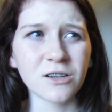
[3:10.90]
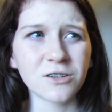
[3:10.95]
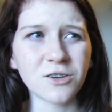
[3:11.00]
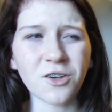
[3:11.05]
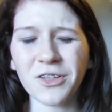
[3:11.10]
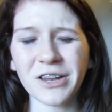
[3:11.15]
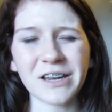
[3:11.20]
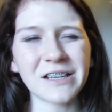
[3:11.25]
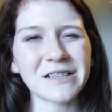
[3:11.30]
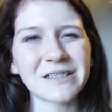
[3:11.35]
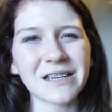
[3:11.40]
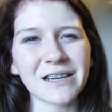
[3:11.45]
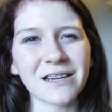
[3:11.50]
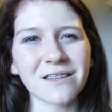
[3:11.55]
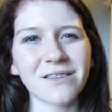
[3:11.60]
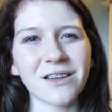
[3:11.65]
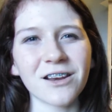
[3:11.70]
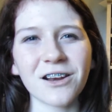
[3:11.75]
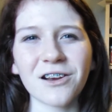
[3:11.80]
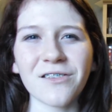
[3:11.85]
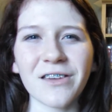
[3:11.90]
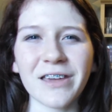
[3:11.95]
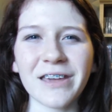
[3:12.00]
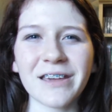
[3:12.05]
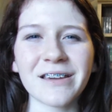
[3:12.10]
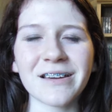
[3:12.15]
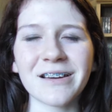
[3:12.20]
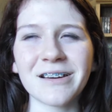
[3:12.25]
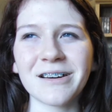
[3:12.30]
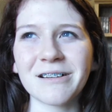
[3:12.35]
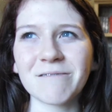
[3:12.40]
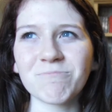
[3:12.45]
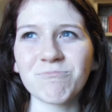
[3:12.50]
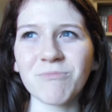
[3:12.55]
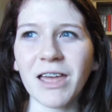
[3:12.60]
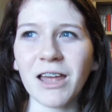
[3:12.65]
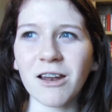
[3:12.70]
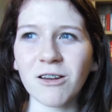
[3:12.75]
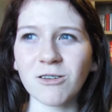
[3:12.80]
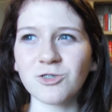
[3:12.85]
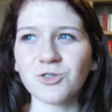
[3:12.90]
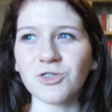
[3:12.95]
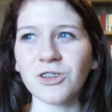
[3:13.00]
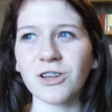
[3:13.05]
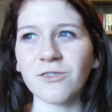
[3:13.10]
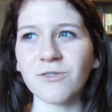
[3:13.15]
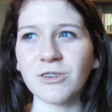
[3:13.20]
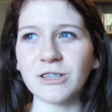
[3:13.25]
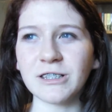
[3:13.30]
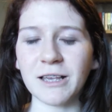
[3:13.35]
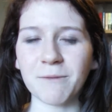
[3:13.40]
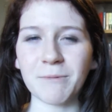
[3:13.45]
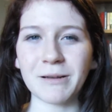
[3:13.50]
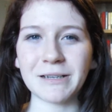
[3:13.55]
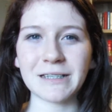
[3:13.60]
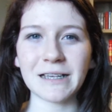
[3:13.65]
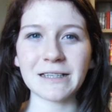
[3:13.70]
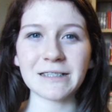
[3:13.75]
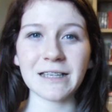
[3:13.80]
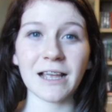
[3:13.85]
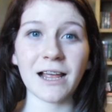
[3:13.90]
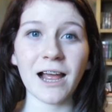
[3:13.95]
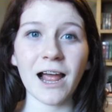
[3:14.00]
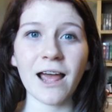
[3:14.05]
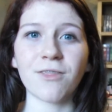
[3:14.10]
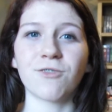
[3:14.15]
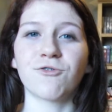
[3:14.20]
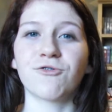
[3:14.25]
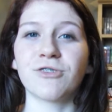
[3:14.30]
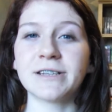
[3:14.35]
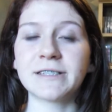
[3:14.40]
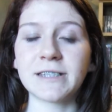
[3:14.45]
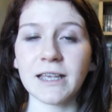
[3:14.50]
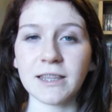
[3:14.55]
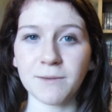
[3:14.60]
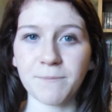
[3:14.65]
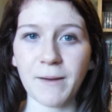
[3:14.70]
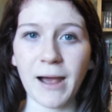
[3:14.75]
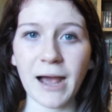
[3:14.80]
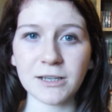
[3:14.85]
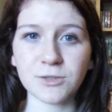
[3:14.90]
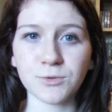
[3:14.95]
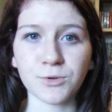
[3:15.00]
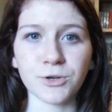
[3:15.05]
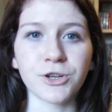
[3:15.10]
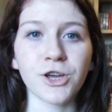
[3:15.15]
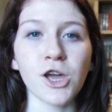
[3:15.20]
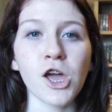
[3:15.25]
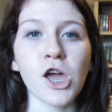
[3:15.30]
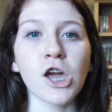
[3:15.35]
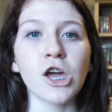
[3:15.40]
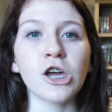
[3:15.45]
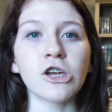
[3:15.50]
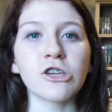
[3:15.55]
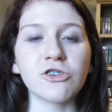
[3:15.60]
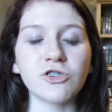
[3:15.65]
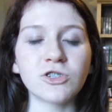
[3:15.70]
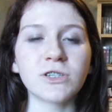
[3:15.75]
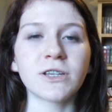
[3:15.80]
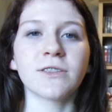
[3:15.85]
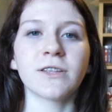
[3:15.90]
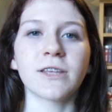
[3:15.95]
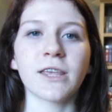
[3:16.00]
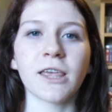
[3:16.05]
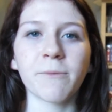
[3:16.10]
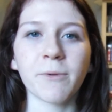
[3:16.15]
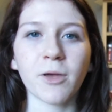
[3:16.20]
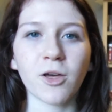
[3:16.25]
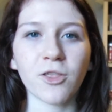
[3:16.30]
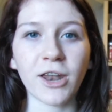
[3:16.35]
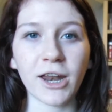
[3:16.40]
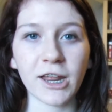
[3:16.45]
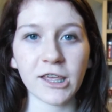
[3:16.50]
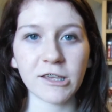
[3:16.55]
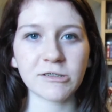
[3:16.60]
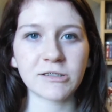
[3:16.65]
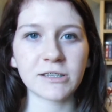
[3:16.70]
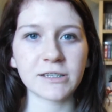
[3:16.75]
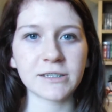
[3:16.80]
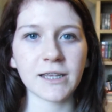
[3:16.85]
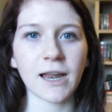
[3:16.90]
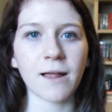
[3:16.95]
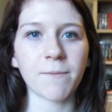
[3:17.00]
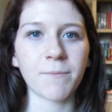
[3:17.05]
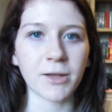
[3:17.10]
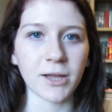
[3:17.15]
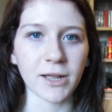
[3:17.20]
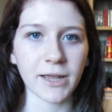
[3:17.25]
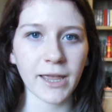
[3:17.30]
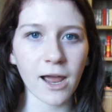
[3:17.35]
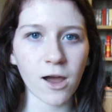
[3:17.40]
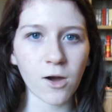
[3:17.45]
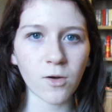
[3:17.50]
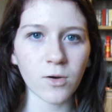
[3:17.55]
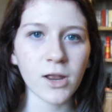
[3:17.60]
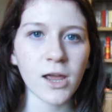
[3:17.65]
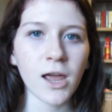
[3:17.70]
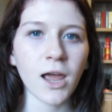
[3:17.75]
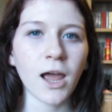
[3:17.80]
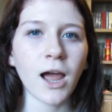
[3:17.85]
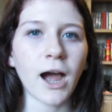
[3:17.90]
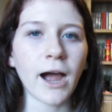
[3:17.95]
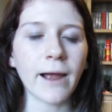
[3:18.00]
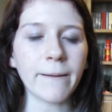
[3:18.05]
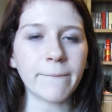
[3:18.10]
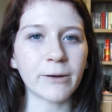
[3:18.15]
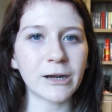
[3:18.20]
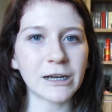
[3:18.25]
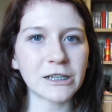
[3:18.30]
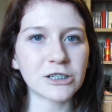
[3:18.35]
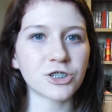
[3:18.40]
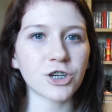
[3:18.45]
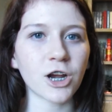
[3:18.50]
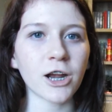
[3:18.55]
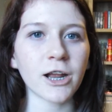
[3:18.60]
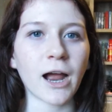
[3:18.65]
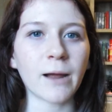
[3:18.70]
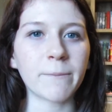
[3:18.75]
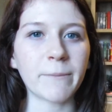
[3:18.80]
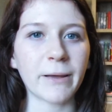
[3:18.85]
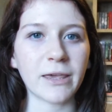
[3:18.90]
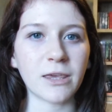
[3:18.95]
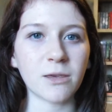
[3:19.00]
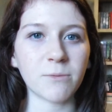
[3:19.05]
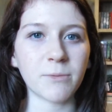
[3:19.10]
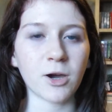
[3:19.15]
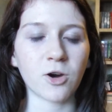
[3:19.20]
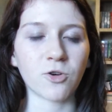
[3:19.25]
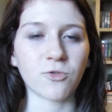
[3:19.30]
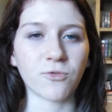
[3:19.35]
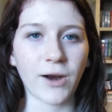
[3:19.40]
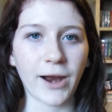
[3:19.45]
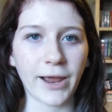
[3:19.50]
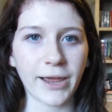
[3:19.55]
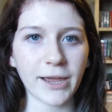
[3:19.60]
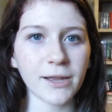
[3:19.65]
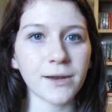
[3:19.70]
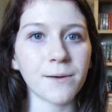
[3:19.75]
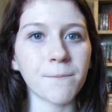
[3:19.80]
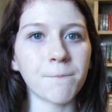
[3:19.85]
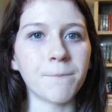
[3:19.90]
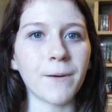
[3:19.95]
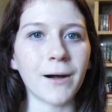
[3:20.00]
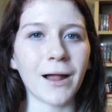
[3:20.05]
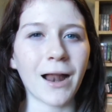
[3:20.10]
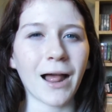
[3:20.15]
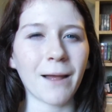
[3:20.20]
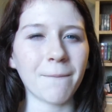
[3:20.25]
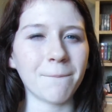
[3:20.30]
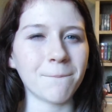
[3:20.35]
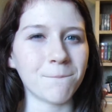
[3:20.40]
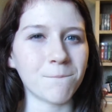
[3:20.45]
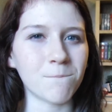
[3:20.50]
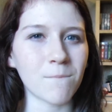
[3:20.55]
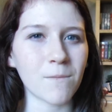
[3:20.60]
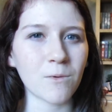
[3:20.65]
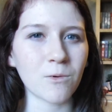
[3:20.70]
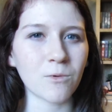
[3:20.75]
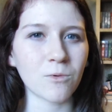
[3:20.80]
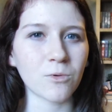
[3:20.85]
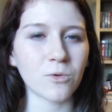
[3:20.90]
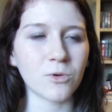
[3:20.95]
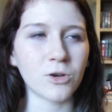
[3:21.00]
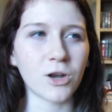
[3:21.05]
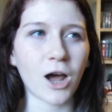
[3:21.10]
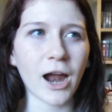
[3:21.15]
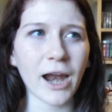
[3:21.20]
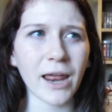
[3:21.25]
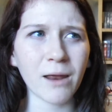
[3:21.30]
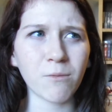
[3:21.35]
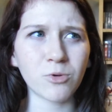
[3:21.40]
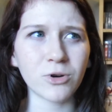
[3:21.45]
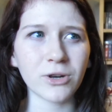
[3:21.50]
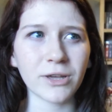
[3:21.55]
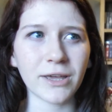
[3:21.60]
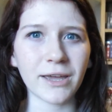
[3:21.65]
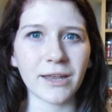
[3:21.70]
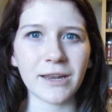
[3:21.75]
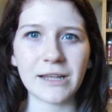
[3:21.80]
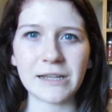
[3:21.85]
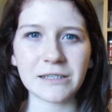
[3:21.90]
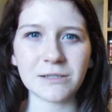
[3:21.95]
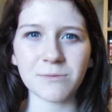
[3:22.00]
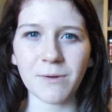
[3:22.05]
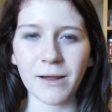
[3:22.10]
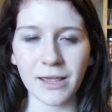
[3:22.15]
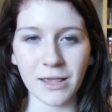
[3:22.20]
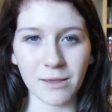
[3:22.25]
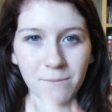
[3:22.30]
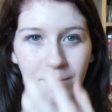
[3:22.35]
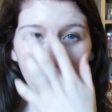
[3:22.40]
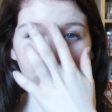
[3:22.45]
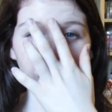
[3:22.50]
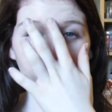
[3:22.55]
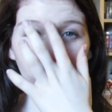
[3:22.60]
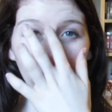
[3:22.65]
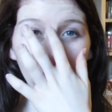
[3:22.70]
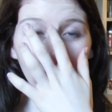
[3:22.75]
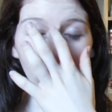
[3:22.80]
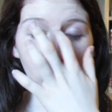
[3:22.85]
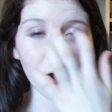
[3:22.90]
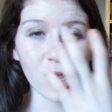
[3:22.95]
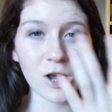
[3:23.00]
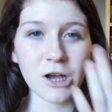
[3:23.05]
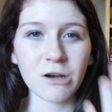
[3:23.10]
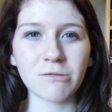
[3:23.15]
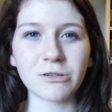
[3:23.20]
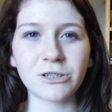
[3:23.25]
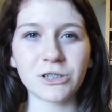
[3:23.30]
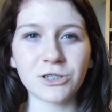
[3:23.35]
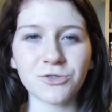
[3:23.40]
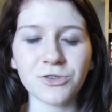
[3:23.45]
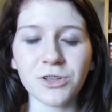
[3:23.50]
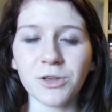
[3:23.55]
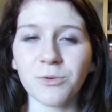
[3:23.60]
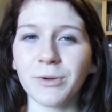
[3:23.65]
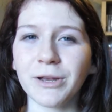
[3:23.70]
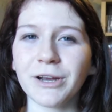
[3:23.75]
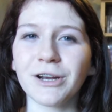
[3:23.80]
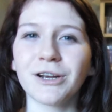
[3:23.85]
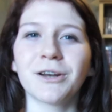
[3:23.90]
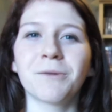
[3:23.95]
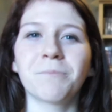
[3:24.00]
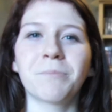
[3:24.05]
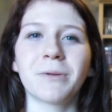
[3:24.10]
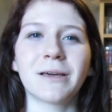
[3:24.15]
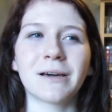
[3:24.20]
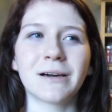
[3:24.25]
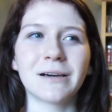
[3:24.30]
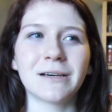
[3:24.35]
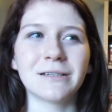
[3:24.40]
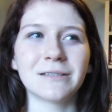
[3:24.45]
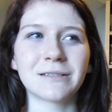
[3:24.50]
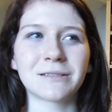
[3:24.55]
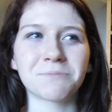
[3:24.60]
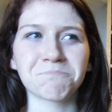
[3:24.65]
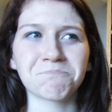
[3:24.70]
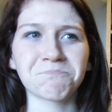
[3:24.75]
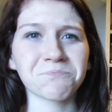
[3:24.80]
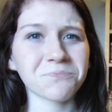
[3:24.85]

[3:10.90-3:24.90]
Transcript: No, they didn't send it there. Like, I don't know, it's really confusing, but it says like I have to reset the password using the email that I used to set up the account. I'm pretty sure I got my email right, but I'm not able to get into my email. Which is really weird because